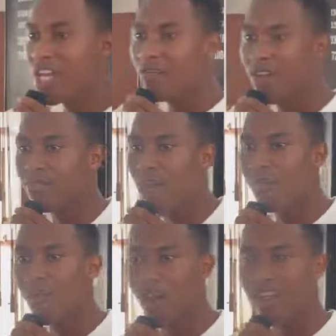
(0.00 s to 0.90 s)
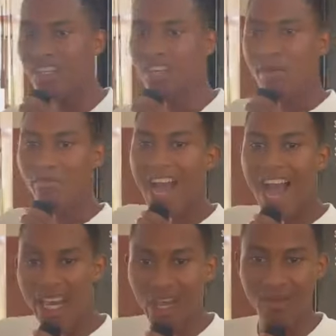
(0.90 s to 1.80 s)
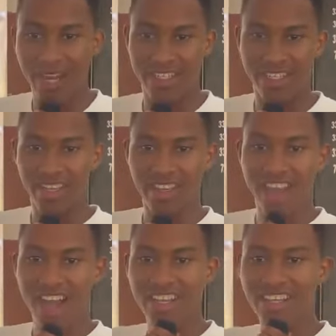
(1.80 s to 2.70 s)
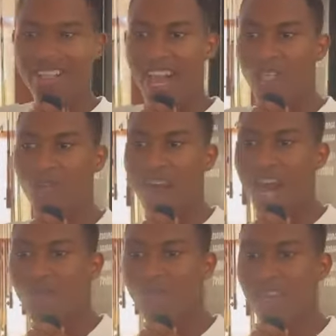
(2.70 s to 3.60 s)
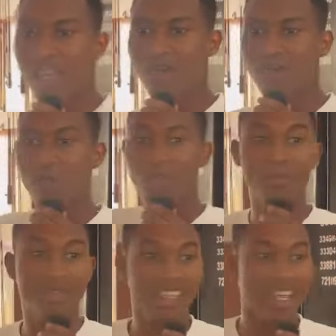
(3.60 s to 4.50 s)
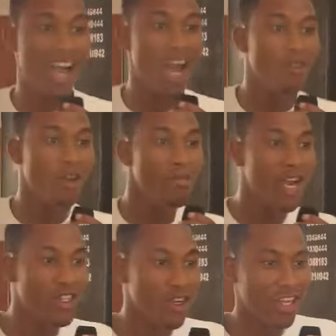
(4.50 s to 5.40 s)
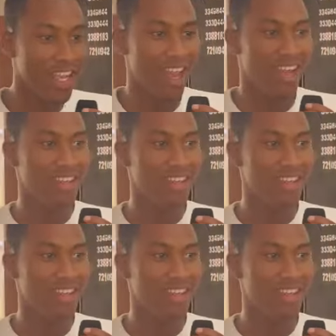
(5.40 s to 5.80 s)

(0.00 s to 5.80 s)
giving my points, my arguments, and he's trying to ask me from something that I have not mentioned here.